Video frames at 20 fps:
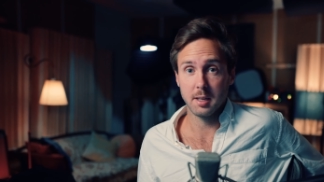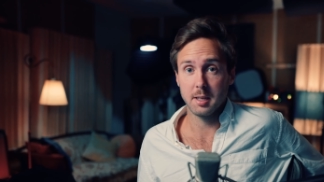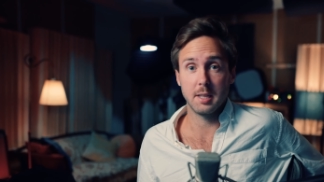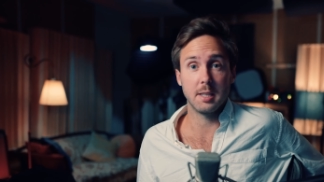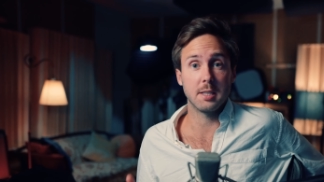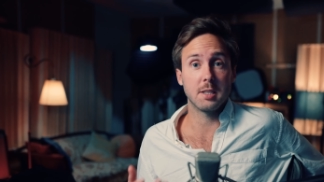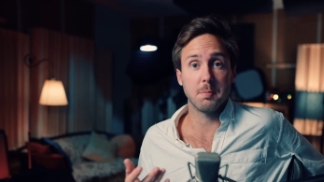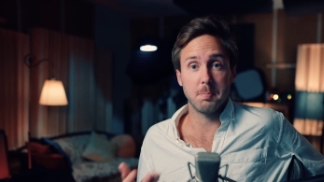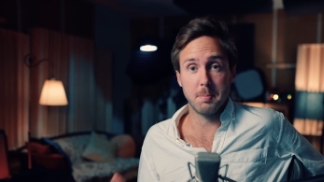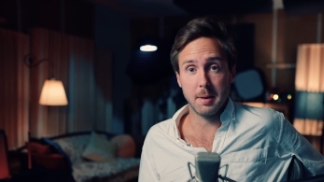
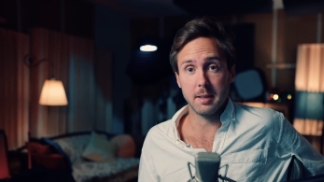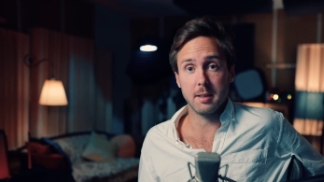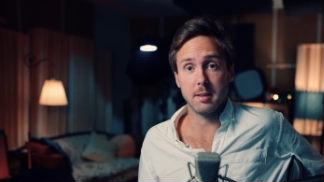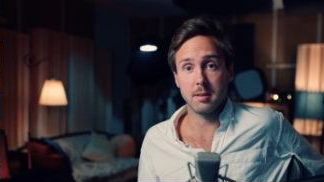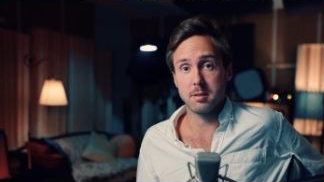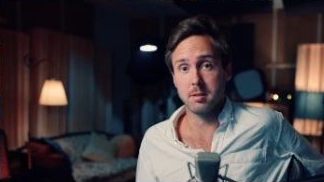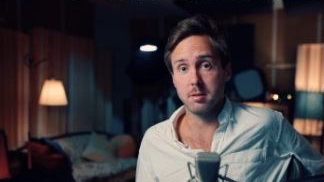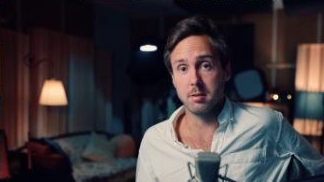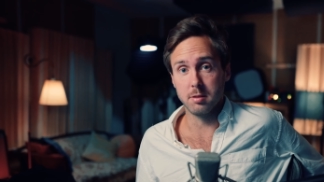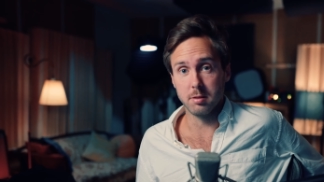it's better
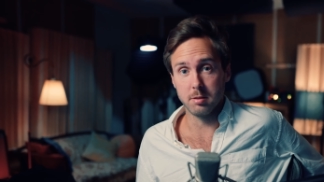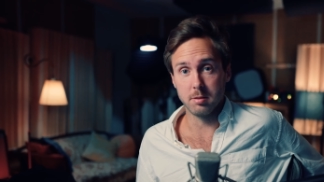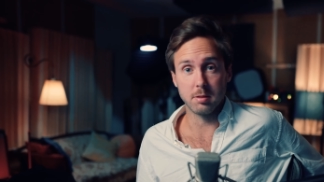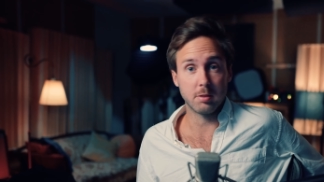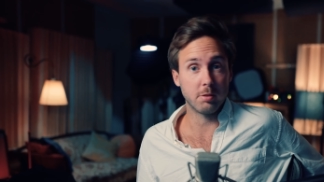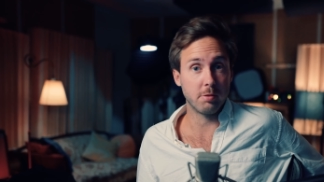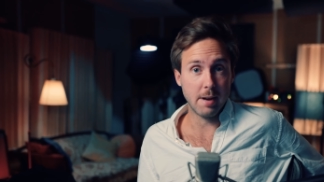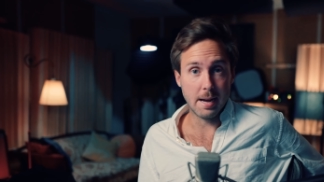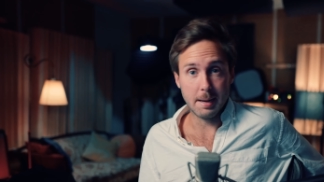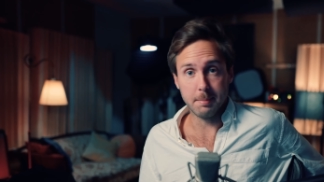to do
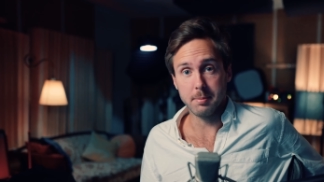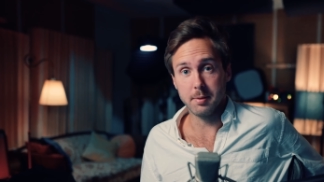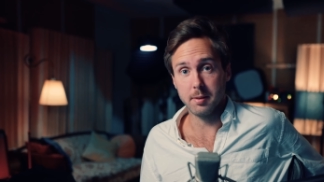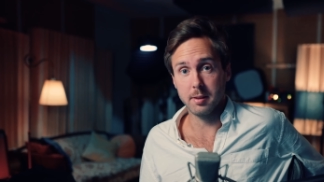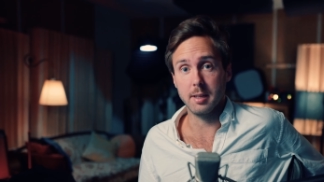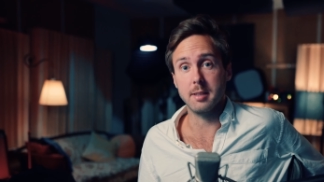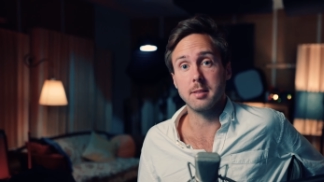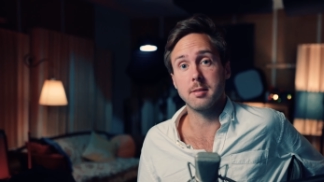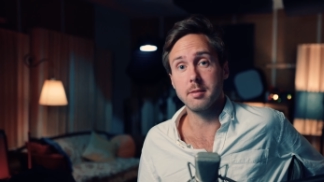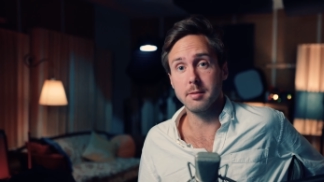crap
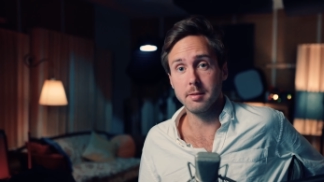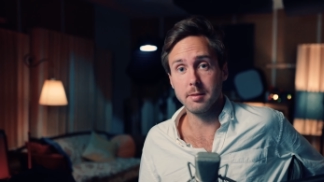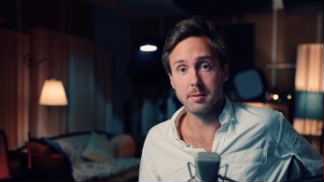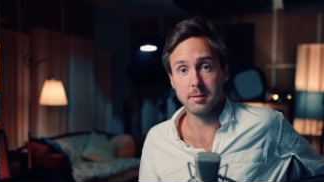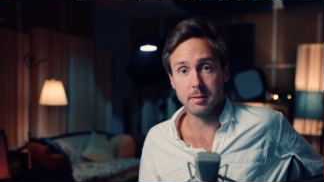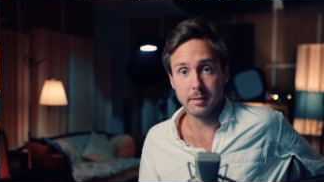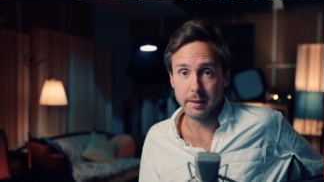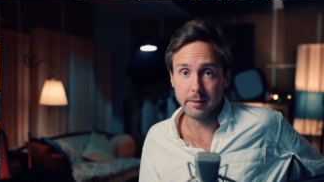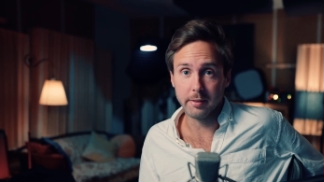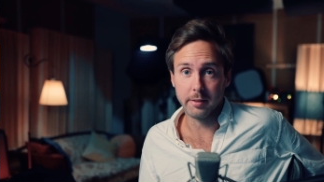than to do
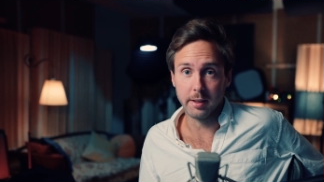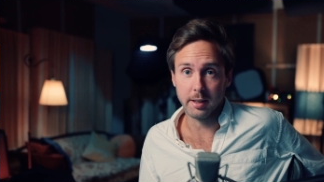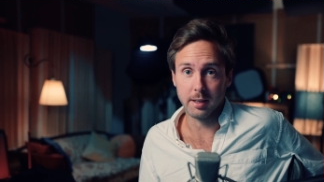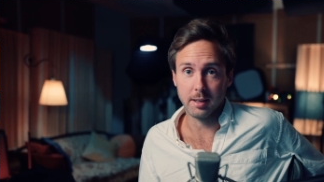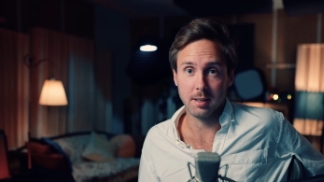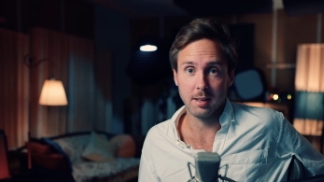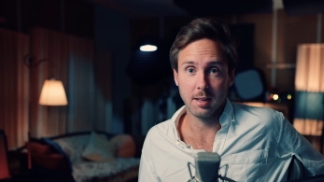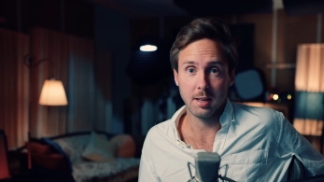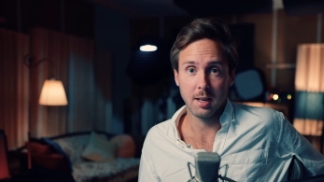nothing.